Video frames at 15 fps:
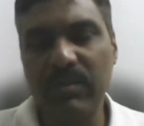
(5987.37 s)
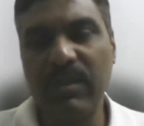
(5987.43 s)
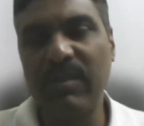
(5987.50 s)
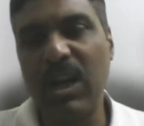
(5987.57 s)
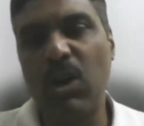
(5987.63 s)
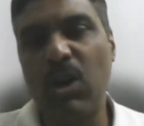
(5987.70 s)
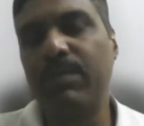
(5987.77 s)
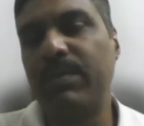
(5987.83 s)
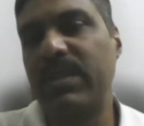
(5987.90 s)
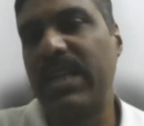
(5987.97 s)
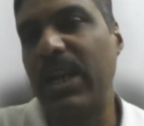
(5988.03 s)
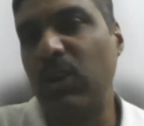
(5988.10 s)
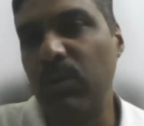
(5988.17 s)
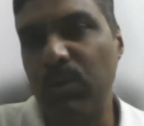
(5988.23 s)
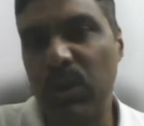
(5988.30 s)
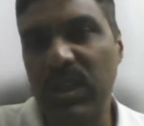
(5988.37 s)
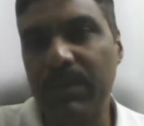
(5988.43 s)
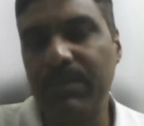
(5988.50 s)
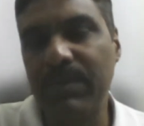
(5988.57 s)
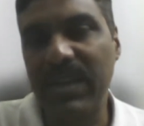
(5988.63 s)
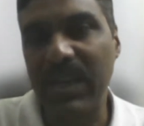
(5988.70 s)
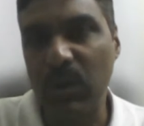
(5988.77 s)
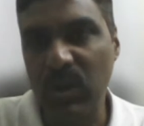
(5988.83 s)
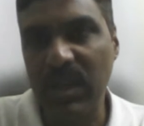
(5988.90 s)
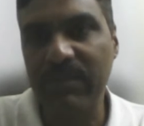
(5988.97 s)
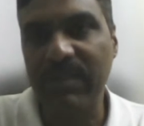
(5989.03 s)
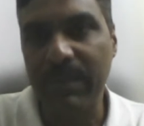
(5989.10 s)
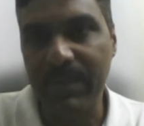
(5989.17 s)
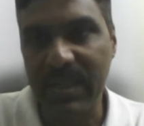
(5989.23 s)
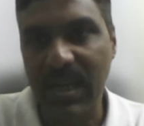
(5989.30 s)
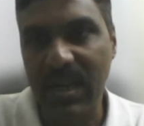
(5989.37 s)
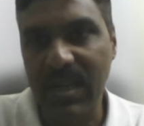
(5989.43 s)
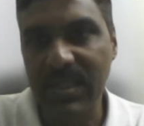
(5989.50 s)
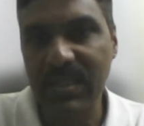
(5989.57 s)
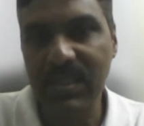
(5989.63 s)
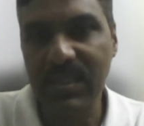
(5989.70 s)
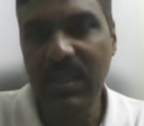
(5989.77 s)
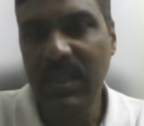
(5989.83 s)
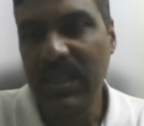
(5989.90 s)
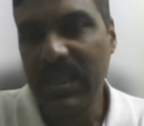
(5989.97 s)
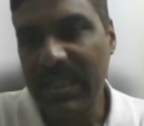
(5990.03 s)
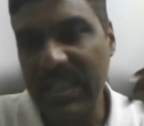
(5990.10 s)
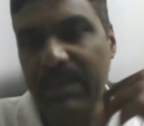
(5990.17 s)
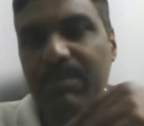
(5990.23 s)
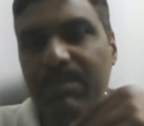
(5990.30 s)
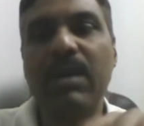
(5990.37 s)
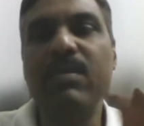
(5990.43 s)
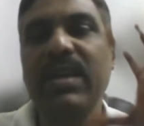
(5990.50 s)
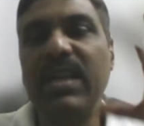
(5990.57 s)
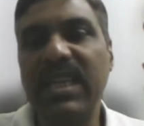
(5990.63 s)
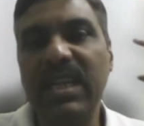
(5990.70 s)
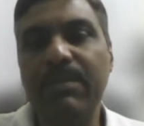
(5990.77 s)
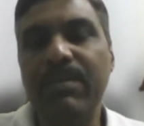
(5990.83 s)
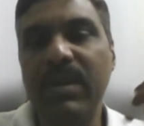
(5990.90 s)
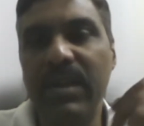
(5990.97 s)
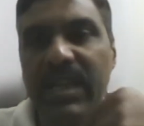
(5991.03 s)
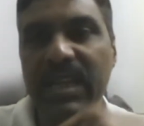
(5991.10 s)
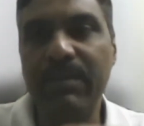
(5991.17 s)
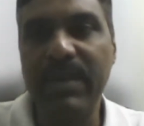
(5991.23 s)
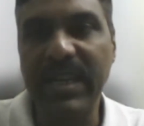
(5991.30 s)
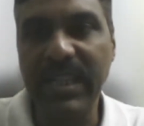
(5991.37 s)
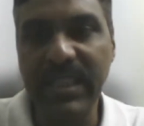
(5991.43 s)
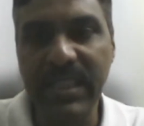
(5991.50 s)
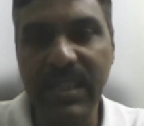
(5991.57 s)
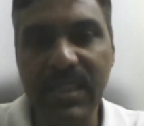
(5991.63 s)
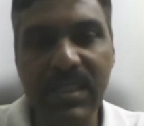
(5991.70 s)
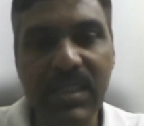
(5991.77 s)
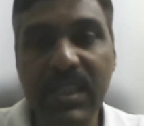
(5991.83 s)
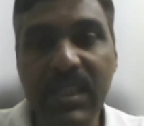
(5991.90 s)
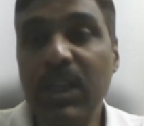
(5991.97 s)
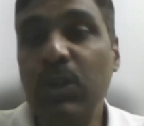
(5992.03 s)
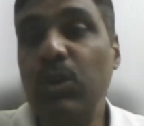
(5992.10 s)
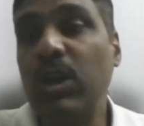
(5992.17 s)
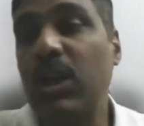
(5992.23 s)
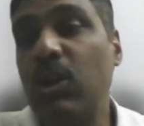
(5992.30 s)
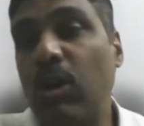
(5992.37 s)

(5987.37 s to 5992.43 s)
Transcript: now try to put up regular webinars. Keep coming, keep learning many things. You can